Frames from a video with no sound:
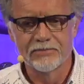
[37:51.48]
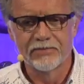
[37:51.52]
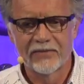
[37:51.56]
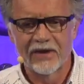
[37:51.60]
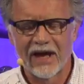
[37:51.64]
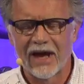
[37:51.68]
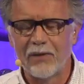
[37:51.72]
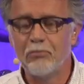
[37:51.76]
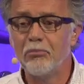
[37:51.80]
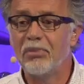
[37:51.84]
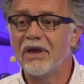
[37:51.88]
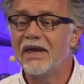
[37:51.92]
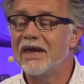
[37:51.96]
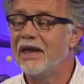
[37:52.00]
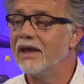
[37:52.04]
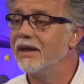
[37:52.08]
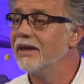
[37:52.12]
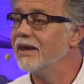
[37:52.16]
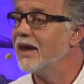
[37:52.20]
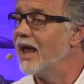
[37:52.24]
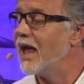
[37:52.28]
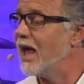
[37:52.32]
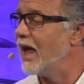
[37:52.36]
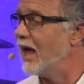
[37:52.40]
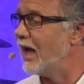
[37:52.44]
And begin
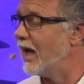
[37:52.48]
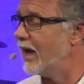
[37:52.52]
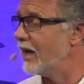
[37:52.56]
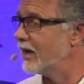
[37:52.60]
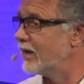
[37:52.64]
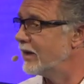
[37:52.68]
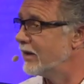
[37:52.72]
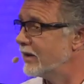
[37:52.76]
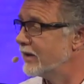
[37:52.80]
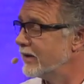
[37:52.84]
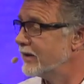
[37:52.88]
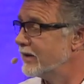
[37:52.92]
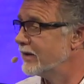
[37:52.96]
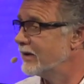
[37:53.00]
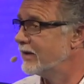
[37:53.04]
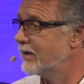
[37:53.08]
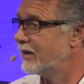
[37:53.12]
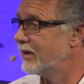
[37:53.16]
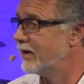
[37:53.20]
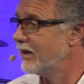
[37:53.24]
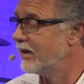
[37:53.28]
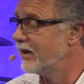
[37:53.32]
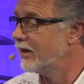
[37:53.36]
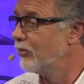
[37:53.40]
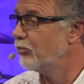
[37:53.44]
there.
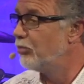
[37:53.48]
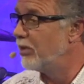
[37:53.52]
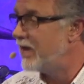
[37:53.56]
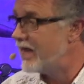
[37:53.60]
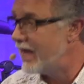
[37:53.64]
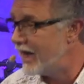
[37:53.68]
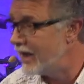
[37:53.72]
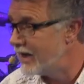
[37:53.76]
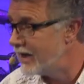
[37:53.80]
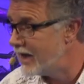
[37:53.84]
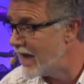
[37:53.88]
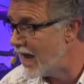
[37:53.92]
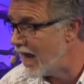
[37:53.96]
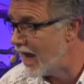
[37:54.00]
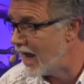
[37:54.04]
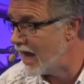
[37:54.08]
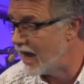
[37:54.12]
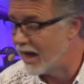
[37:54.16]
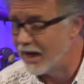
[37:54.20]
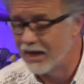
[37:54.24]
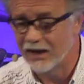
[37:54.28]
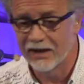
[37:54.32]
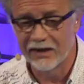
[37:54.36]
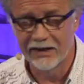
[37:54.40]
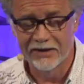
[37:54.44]
Begin
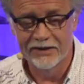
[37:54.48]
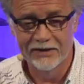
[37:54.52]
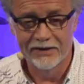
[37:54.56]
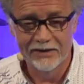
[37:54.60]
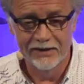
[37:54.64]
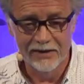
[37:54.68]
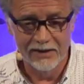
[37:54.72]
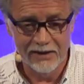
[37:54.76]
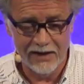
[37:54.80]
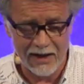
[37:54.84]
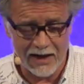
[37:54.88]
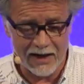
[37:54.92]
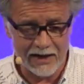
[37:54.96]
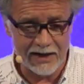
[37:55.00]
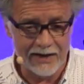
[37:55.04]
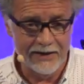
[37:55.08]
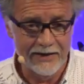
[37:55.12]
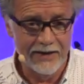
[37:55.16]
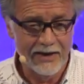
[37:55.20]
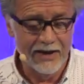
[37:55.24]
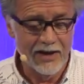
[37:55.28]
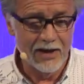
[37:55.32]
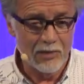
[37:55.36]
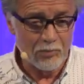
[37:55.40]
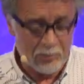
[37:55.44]
there. Okay?
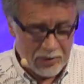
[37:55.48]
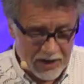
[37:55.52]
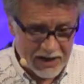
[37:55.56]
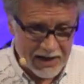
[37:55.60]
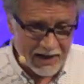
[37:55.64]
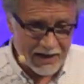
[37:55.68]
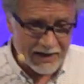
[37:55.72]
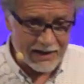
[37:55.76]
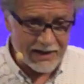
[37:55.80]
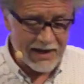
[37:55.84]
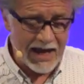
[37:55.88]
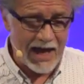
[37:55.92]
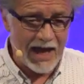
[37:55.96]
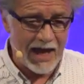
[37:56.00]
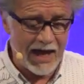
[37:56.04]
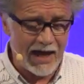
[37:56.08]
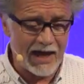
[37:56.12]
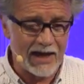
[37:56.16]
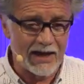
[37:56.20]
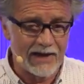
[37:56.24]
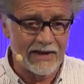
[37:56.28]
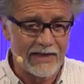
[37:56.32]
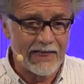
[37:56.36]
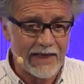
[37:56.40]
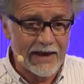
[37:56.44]
Begin
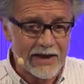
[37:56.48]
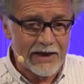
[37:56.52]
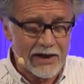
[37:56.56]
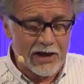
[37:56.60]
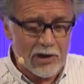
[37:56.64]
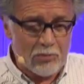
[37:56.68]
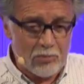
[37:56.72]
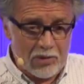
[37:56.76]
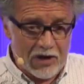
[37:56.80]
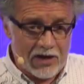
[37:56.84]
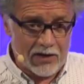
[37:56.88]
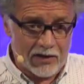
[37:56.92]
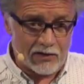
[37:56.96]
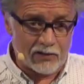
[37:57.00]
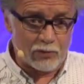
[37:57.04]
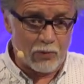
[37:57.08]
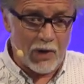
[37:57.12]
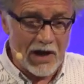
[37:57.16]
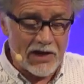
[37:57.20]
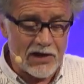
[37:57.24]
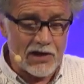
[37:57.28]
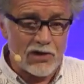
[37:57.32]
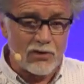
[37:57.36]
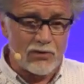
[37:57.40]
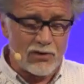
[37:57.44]
there because
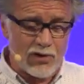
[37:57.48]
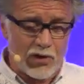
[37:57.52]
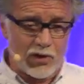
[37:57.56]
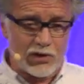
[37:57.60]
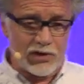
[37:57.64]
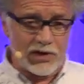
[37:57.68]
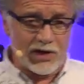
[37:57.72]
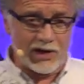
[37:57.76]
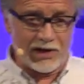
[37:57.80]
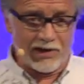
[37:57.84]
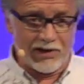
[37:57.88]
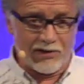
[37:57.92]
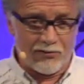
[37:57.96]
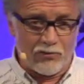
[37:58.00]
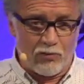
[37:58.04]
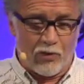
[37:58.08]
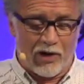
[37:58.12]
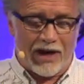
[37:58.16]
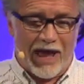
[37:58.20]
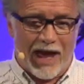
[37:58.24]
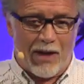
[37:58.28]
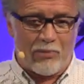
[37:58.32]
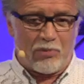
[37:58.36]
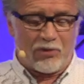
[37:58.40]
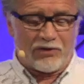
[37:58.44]
when you know you love, what
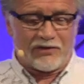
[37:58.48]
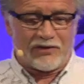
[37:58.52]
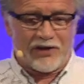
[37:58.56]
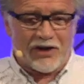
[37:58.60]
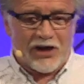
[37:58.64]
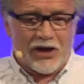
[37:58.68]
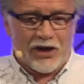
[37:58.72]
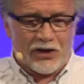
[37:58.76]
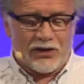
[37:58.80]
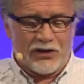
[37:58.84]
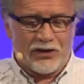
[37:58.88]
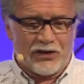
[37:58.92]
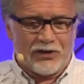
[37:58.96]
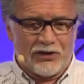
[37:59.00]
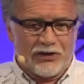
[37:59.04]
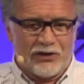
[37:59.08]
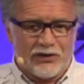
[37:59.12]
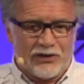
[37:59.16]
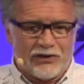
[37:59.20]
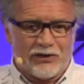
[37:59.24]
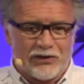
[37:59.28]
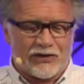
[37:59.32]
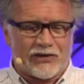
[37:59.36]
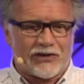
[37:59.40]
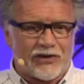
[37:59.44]
happens? You,
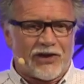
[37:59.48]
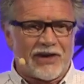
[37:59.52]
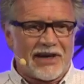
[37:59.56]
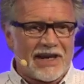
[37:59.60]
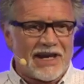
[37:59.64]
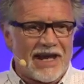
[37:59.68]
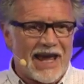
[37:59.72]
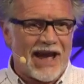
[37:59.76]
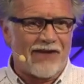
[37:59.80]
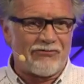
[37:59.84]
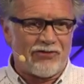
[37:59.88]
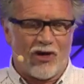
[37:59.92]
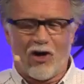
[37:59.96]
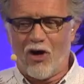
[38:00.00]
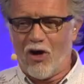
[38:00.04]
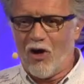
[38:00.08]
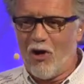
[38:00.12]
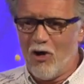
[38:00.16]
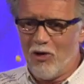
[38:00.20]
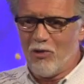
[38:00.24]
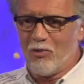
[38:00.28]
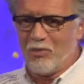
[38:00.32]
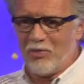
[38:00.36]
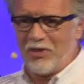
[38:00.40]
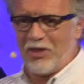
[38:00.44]
you suddenly have
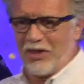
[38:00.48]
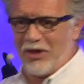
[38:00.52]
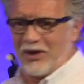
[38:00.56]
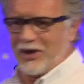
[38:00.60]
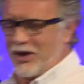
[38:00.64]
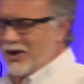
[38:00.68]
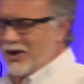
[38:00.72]
hope that